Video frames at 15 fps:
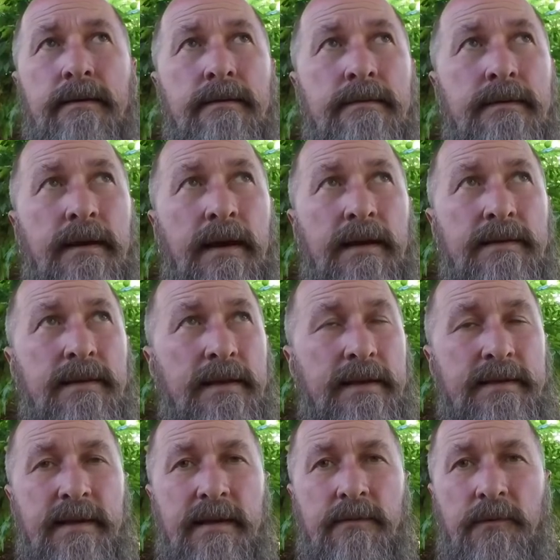guys, like I
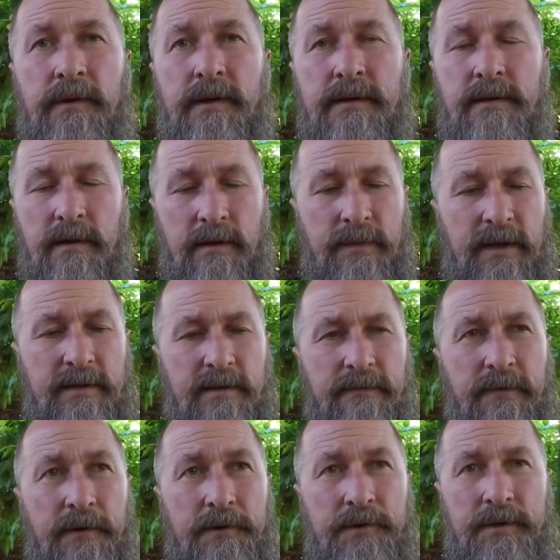said, we're going to talk about
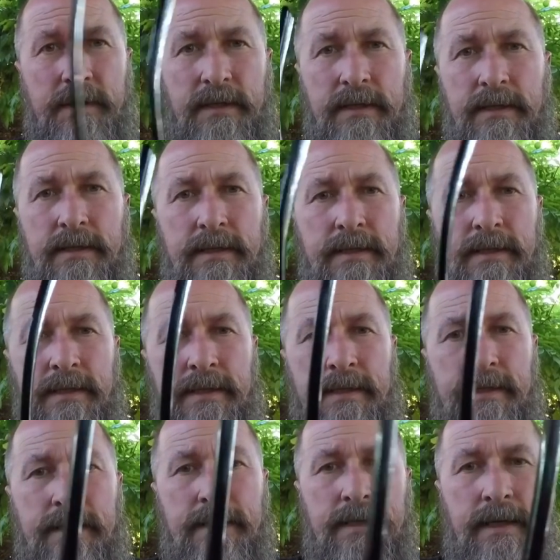subversion
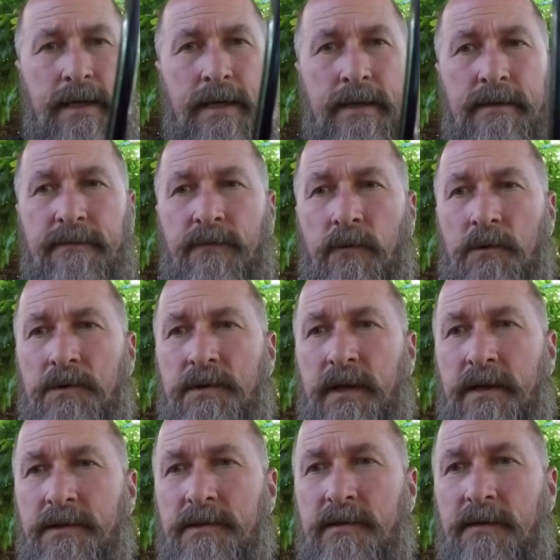and the 4
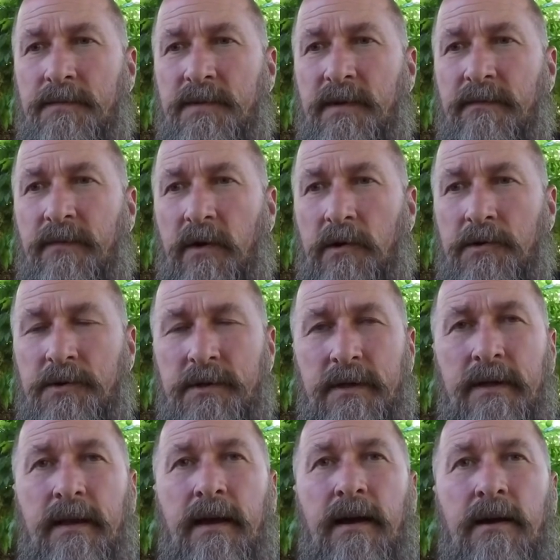stages of subversion
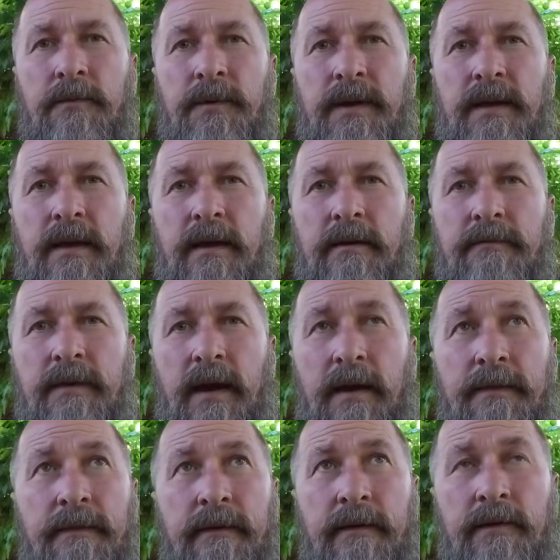and how we have
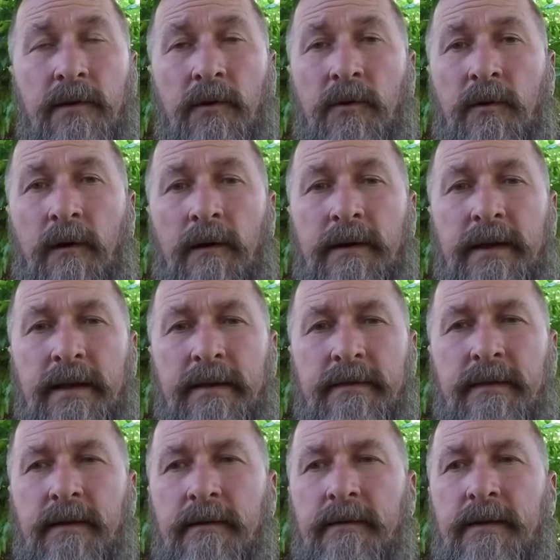gotten there or are getting
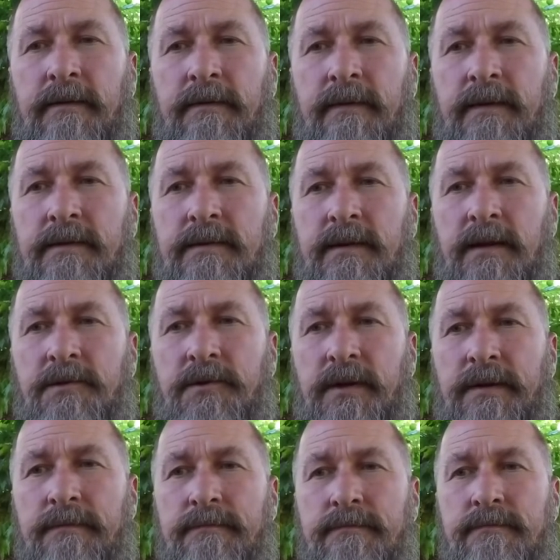there in this
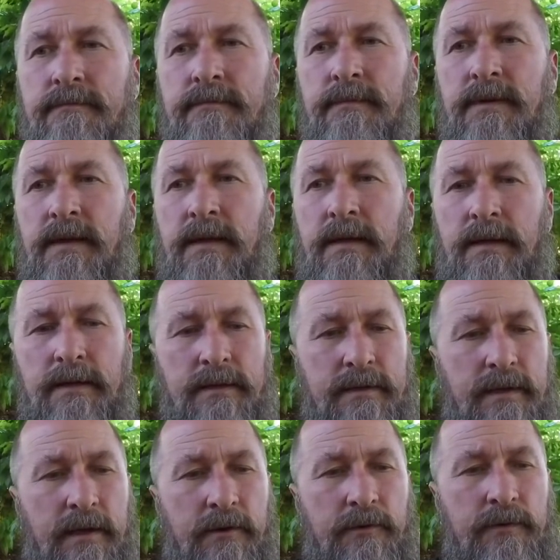country.
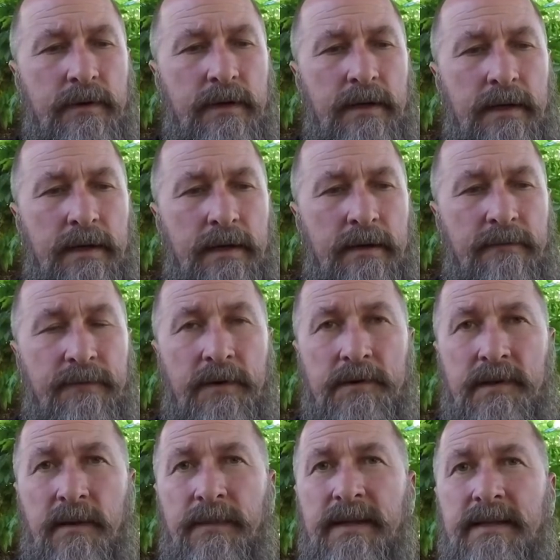So,
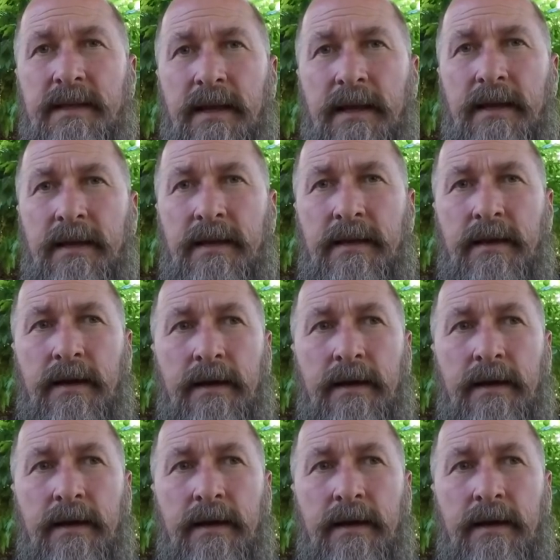first let me say